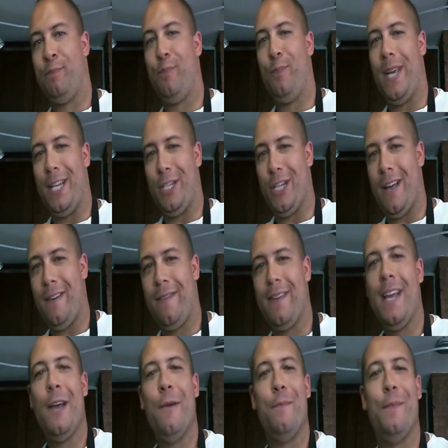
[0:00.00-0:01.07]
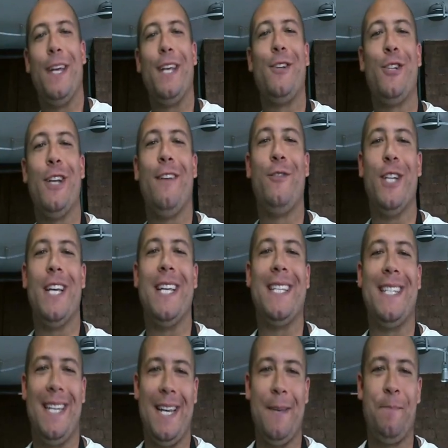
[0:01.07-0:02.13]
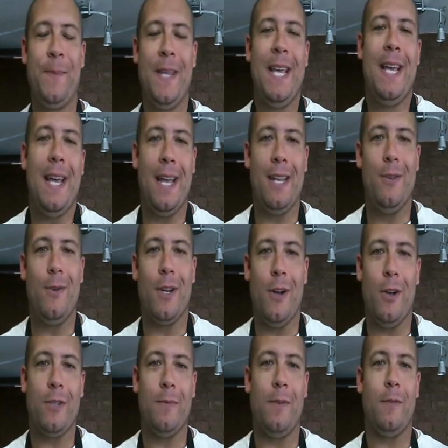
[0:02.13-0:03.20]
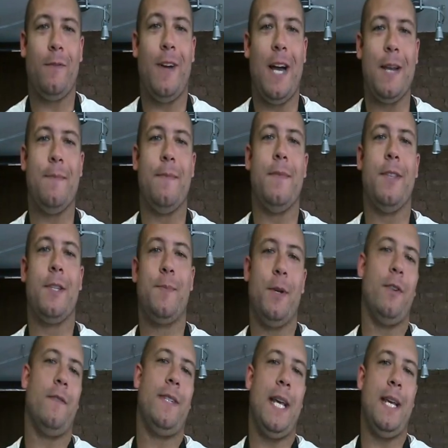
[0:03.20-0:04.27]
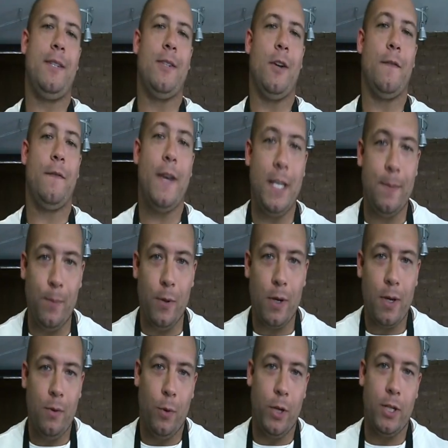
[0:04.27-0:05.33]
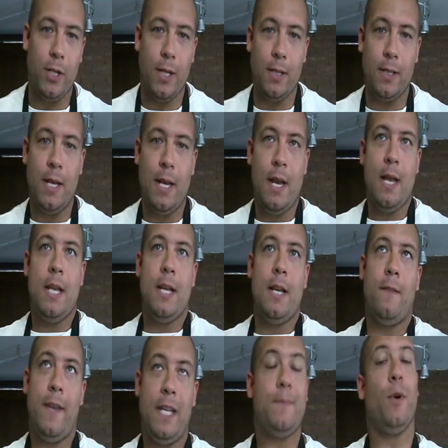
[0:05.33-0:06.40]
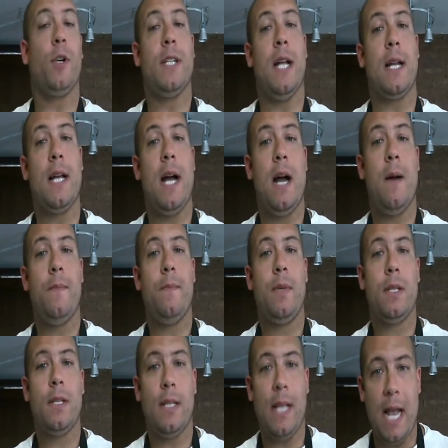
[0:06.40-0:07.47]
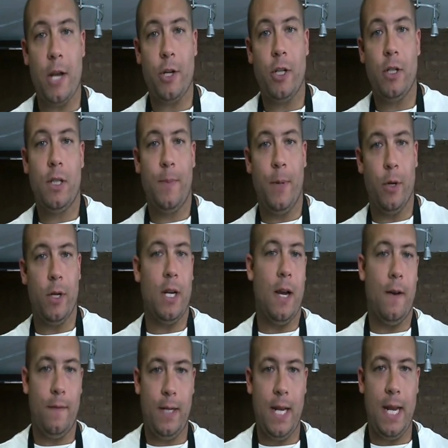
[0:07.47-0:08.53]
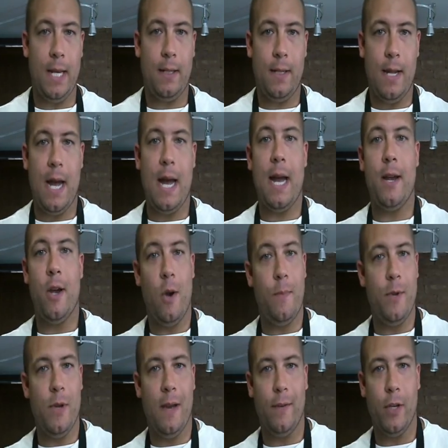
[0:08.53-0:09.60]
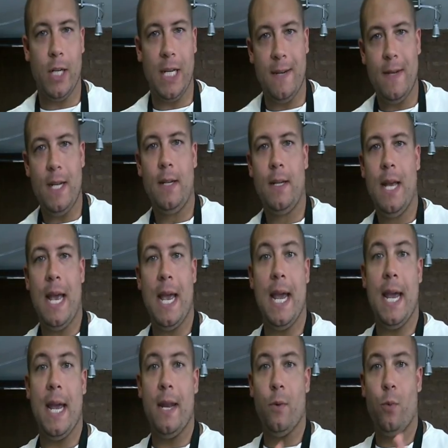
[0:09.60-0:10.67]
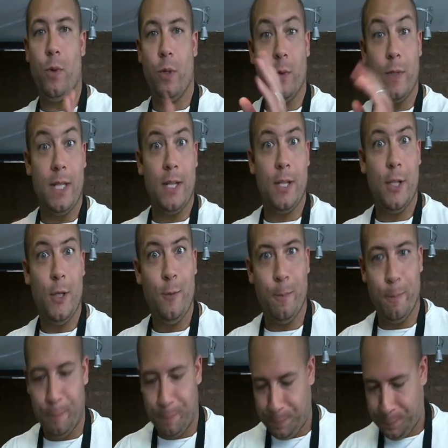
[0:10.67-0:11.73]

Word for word: Big Jeff, Big Chef JC, and you can also find The Spirit of Taste on Facebook, which is facebook.com slash spirit of taste. I hope you have a good evening, and we'll see you soon.